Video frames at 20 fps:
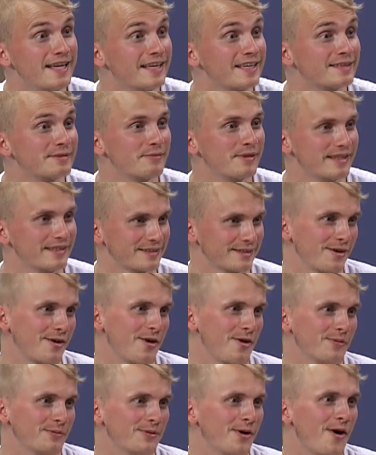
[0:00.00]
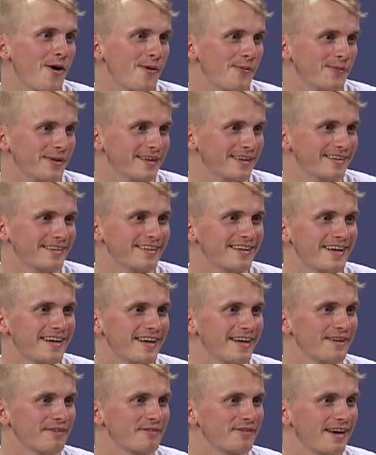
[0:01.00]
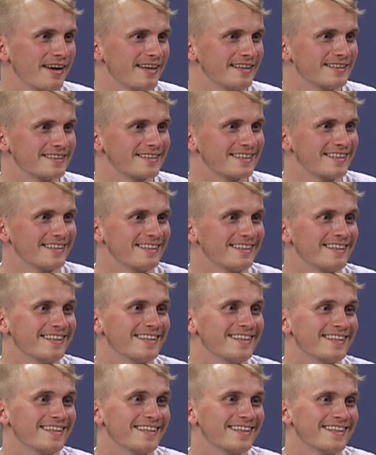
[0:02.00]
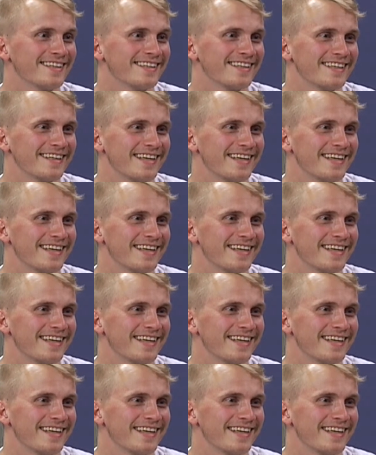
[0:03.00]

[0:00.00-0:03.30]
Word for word: it means home home in in France. Oh,